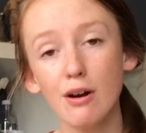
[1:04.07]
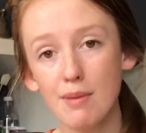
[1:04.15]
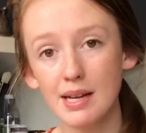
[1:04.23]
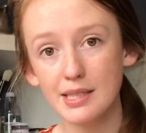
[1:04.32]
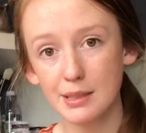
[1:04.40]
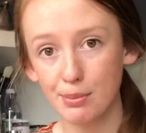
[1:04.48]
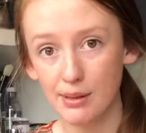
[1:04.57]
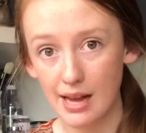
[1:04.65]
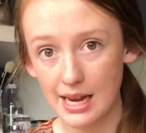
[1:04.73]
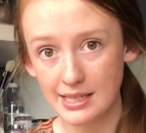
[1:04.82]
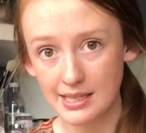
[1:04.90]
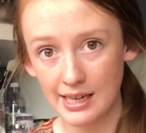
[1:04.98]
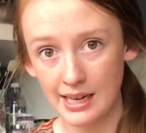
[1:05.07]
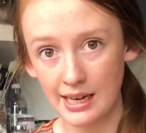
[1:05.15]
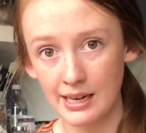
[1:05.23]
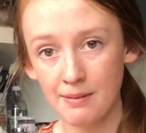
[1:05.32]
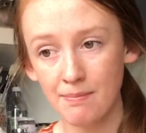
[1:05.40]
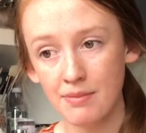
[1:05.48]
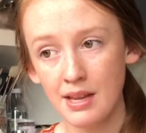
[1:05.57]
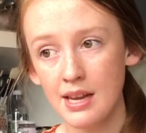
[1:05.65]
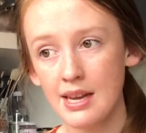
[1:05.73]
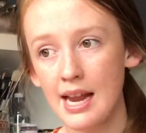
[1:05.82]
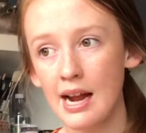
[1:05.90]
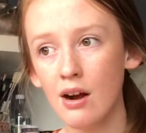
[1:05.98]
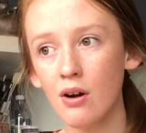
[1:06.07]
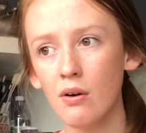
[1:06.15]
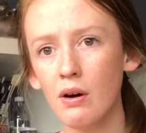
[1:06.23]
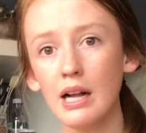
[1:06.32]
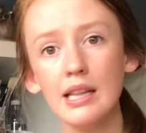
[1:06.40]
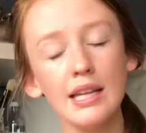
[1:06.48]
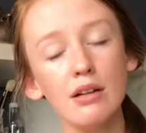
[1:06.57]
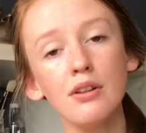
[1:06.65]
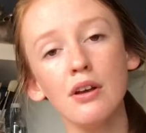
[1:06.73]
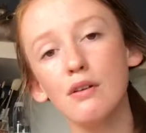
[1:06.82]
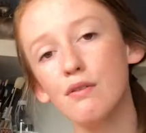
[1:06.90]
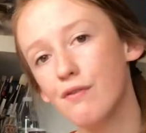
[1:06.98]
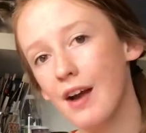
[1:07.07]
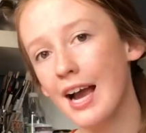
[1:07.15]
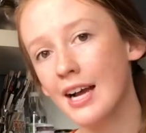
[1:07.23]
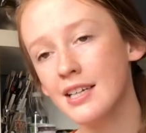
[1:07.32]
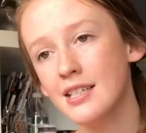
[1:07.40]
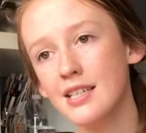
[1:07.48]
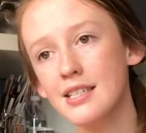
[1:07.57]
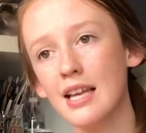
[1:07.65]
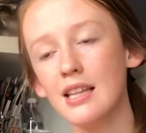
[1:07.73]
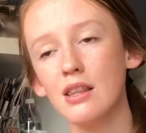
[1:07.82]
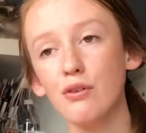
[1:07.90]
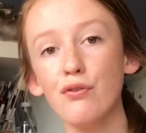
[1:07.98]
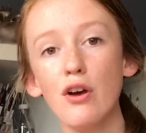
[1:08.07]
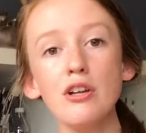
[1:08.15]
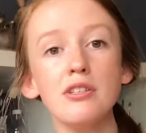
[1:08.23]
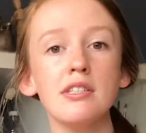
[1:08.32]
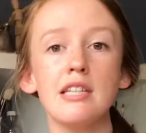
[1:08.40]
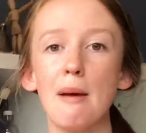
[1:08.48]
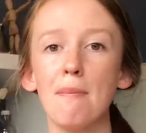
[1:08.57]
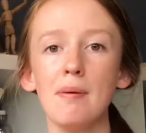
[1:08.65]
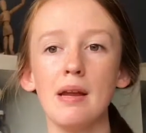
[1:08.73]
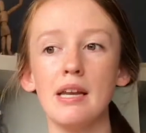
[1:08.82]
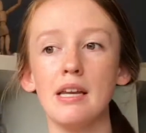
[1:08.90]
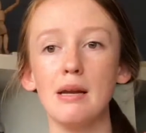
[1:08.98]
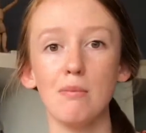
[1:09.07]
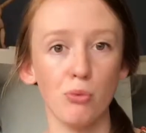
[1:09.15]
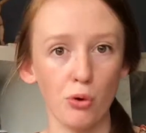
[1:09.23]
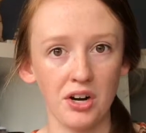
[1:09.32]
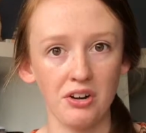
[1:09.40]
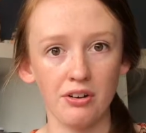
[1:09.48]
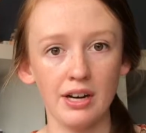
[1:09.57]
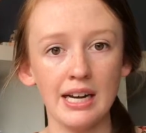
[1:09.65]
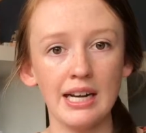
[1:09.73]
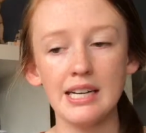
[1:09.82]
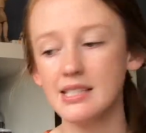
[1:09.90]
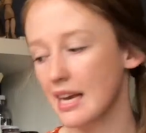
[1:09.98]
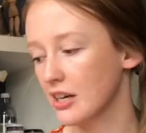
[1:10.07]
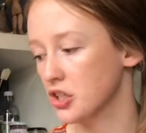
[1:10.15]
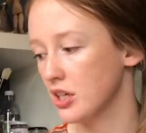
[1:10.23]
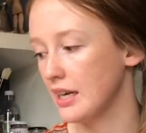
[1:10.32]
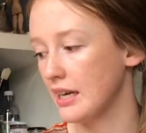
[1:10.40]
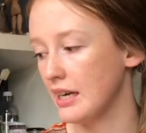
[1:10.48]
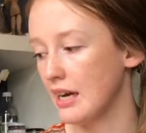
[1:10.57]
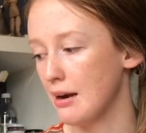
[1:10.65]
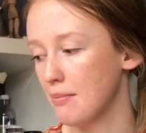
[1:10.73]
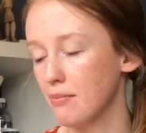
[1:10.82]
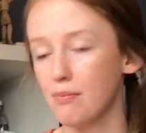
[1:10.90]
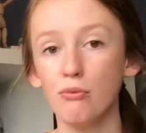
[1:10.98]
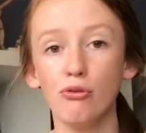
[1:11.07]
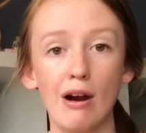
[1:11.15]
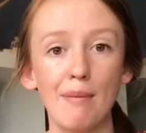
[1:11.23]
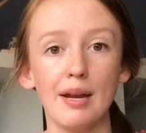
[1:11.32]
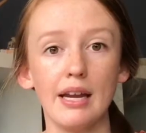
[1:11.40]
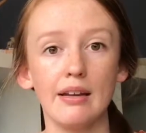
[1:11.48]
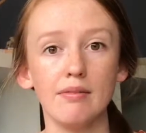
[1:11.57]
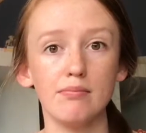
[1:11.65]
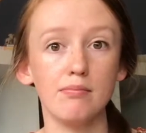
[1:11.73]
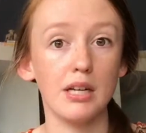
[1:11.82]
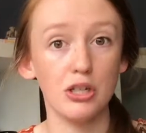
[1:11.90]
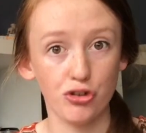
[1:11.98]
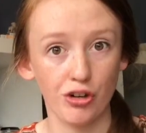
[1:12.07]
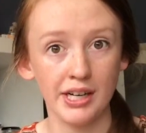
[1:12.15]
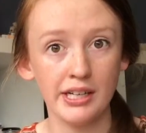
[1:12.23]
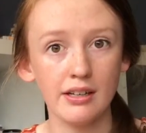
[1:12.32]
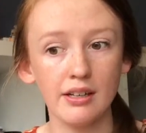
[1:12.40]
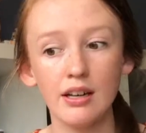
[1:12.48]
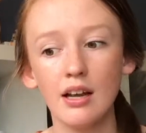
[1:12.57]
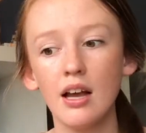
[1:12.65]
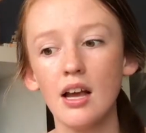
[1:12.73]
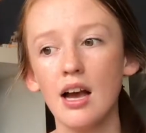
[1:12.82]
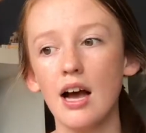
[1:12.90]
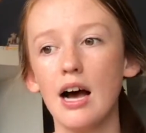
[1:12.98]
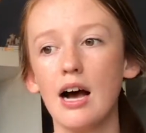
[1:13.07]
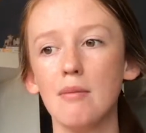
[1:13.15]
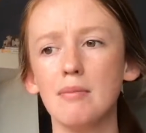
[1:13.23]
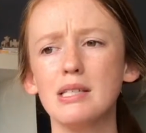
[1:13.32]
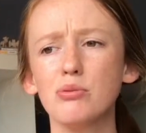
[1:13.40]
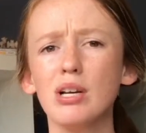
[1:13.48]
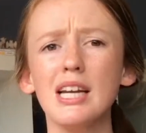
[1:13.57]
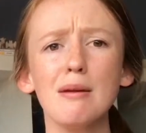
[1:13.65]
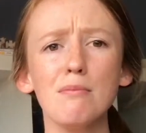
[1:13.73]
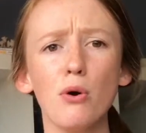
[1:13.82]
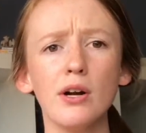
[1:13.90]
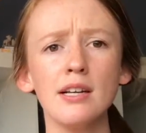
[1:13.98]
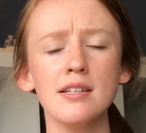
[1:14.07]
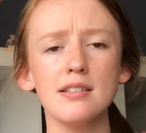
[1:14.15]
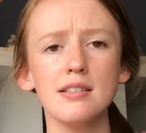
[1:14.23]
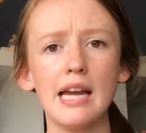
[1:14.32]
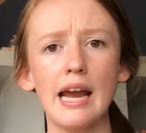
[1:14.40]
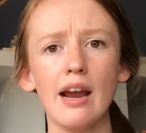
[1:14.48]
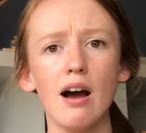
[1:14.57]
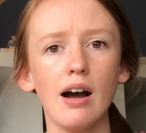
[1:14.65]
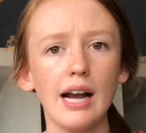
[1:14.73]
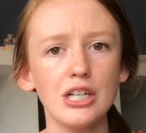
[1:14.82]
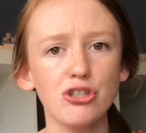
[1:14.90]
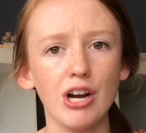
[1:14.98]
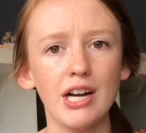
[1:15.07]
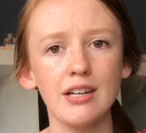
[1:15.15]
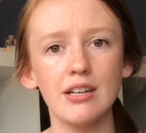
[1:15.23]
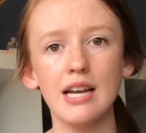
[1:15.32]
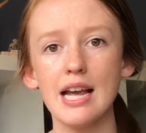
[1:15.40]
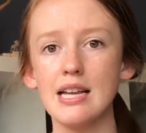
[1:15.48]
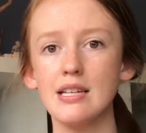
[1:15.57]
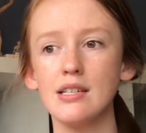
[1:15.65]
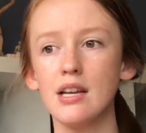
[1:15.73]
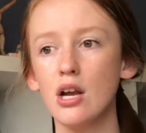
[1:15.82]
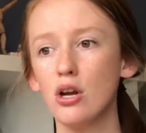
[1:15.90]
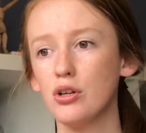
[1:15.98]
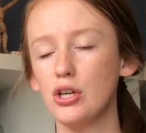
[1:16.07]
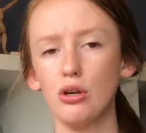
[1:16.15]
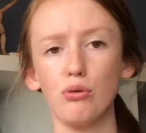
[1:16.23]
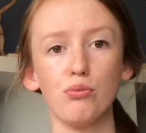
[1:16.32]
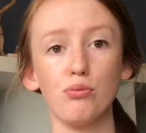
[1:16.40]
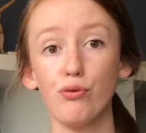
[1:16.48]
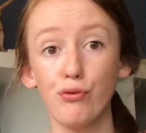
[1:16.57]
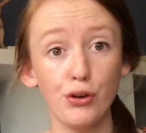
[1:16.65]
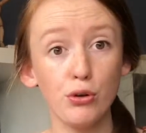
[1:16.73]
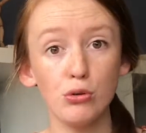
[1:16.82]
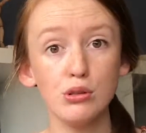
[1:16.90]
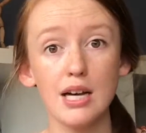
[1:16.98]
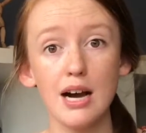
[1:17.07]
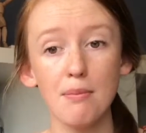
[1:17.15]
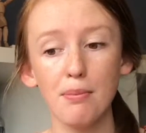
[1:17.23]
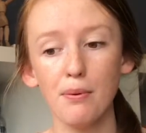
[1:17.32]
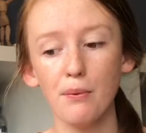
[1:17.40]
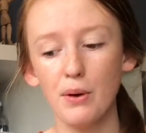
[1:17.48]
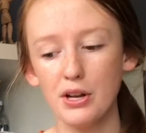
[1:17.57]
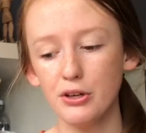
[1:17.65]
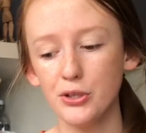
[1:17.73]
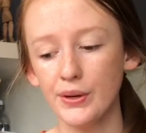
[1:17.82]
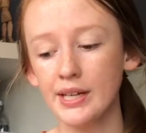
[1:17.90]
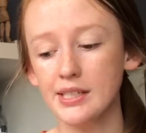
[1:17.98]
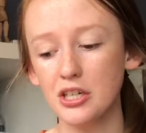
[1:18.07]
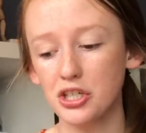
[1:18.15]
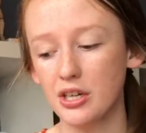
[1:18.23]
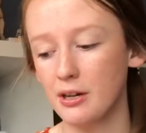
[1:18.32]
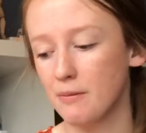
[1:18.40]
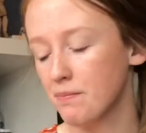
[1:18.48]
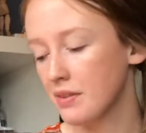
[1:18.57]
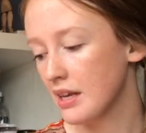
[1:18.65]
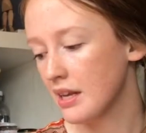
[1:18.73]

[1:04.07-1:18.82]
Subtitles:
got my supplies here. Now, a little known fact is that the first step in embroidery is actually grabbing a drink. It's really important to stay hydrated and, you know, fueled up when you're doing such a